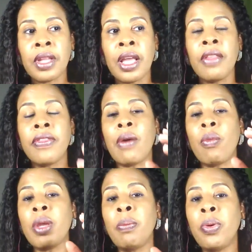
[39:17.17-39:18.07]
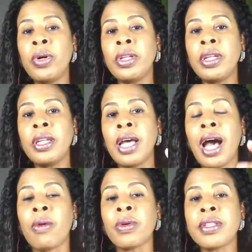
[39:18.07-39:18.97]
that we put
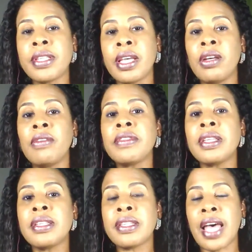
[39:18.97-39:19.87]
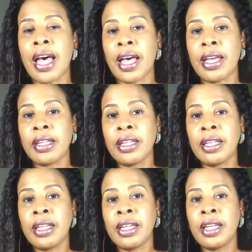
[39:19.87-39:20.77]
ourselves aside
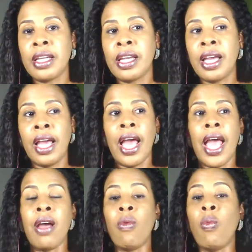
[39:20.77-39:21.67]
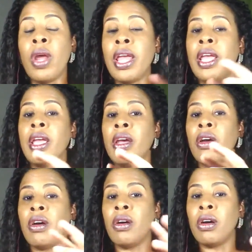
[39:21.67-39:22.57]
and we
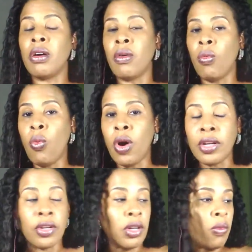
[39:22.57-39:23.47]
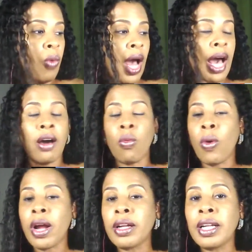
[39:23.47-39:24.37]
wonder,
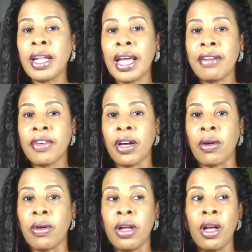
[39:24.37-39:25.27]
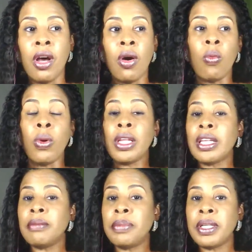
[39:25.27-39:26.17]
where did life go? Will
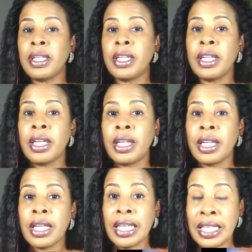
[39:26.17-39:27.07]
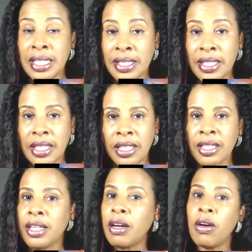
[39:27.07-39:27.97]
it be easy?
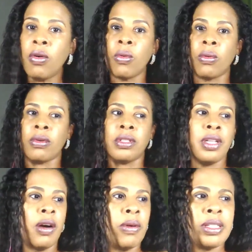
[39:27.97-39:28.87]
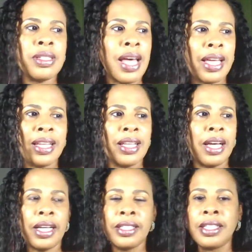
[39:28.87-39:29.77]
No, it's not.
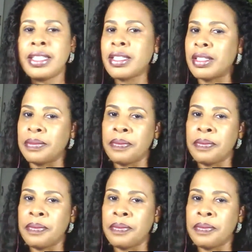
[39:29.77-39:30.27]
Listen,